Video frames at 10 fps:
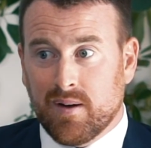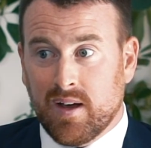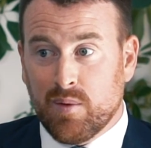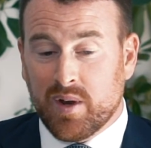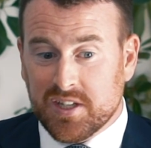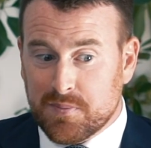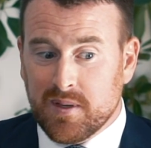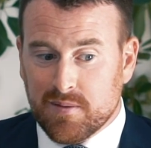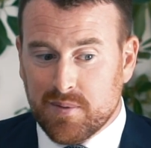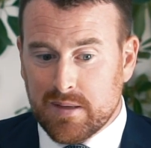Yeah. And when I
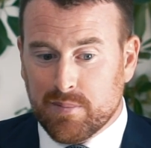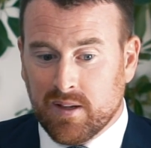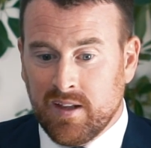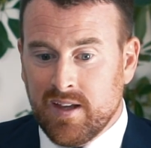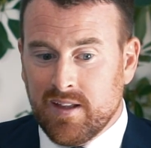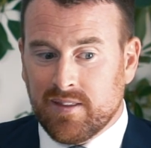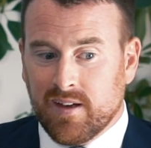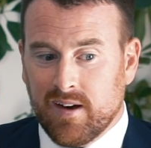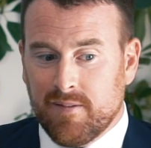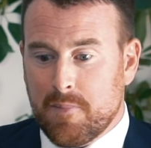speak to people,
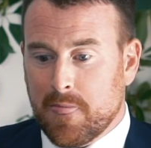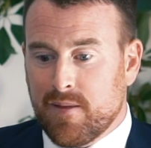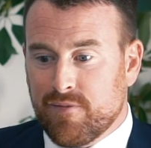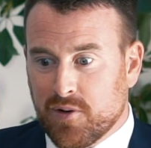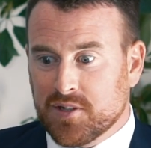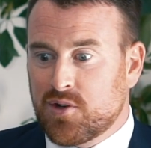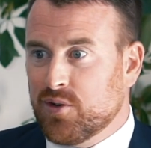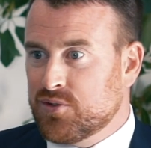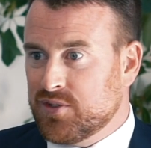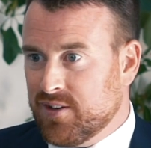their first
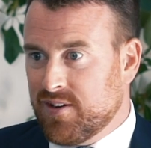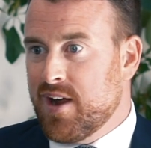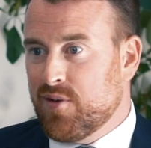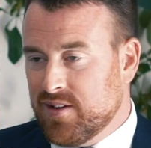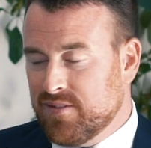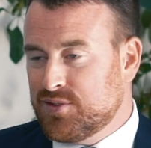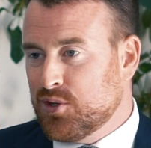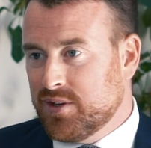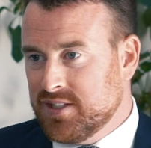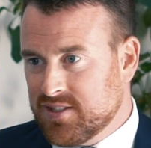country or area of
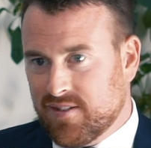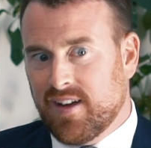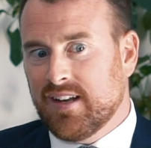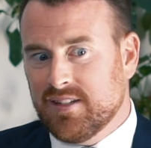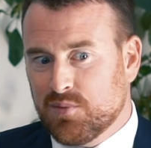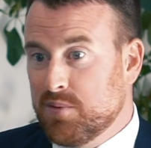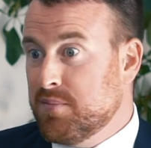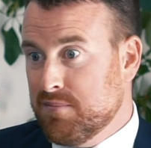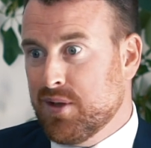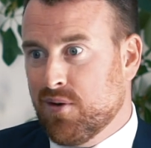choice or island would
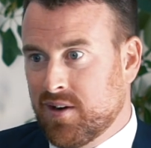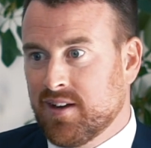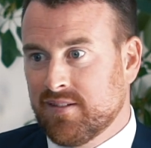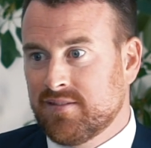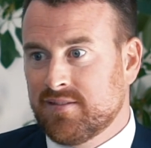be Mallorca.